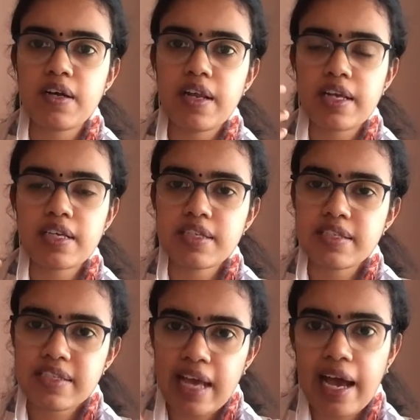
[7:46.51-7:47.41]
like
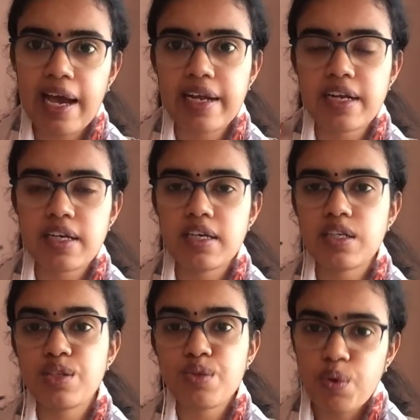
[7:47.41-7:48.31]
sad,
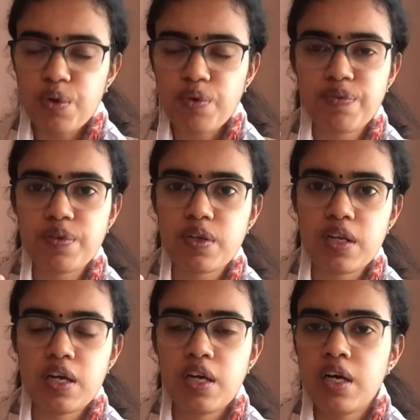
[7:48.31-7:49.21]
sorrowful.
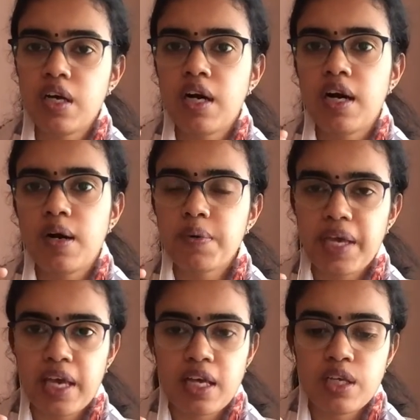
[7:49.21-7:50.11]

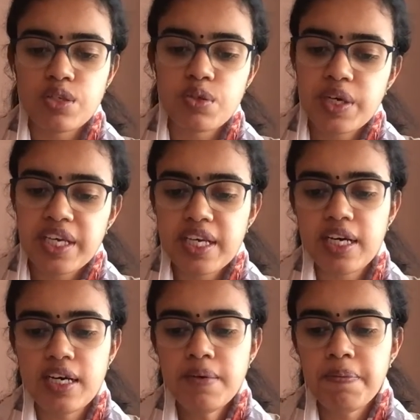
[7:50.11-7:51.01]
Okay, so
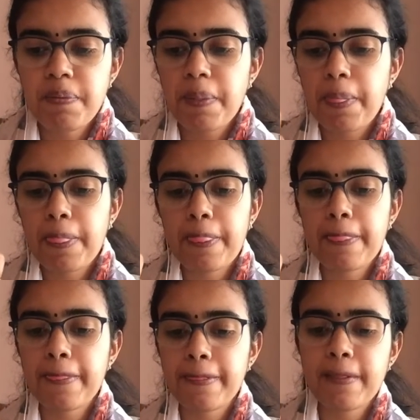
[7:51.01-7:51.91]
here,
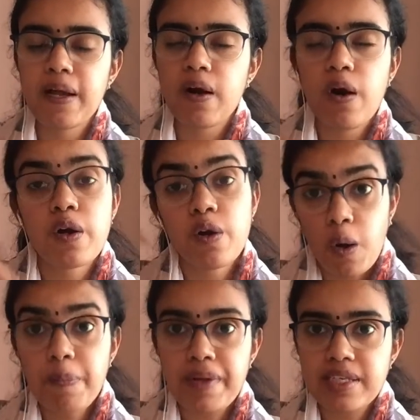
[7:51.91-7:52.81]
or
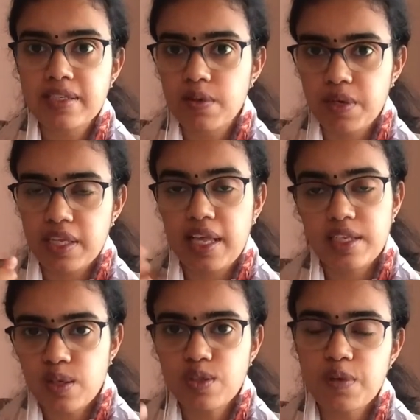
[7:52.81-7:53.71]
hopeless. Okay, that
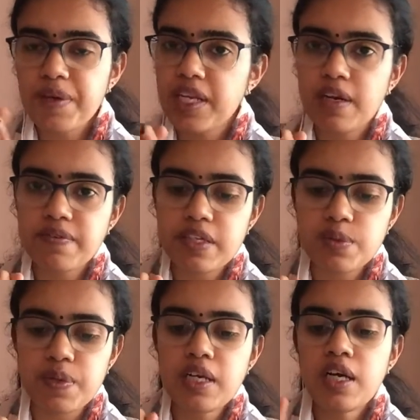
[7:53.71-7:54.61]
is also meaning of this
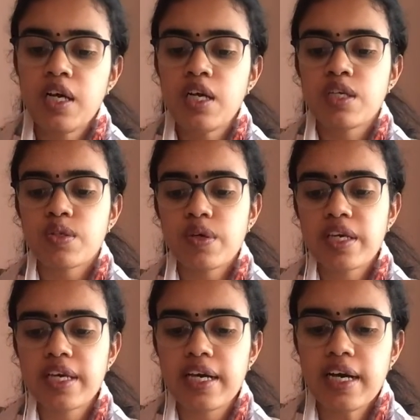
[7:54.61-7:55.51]
word. So
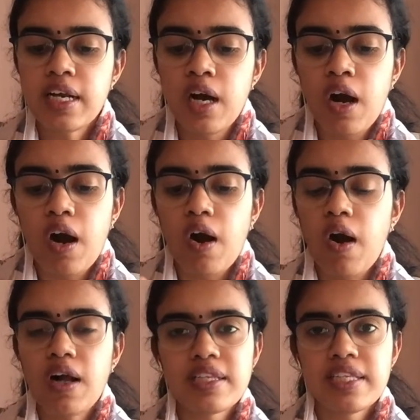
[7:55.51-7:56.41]
here,
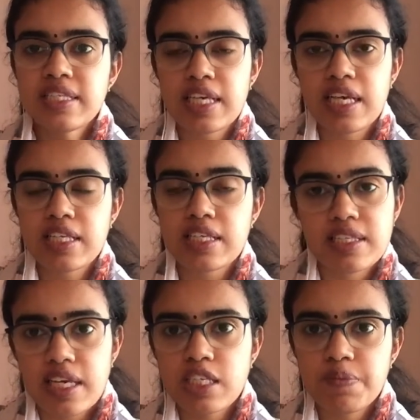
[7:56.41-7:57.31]
all the
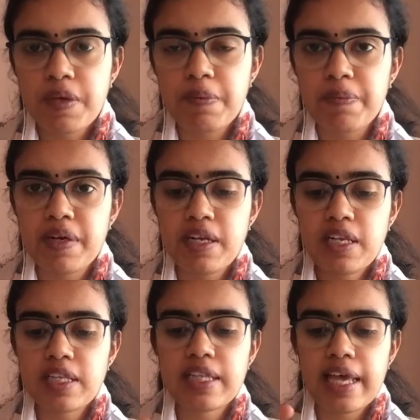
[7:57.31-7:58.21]
six people,
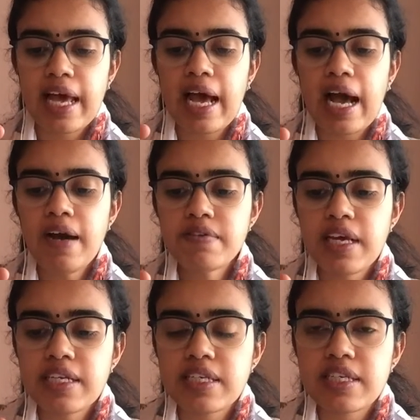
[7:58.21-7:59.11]
they have
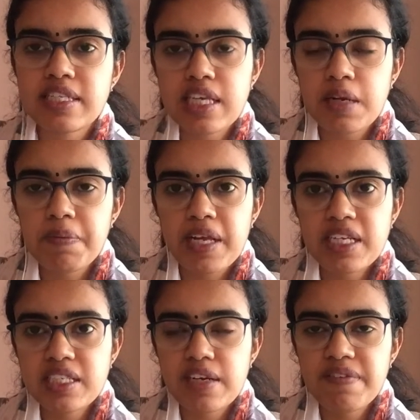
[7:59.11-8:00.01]
that
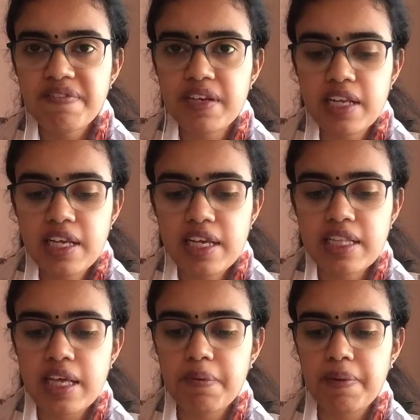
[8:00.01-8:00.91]
discriminatory feeling in
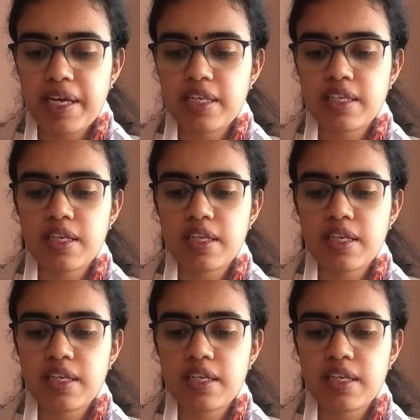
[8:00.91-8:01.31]
their mind.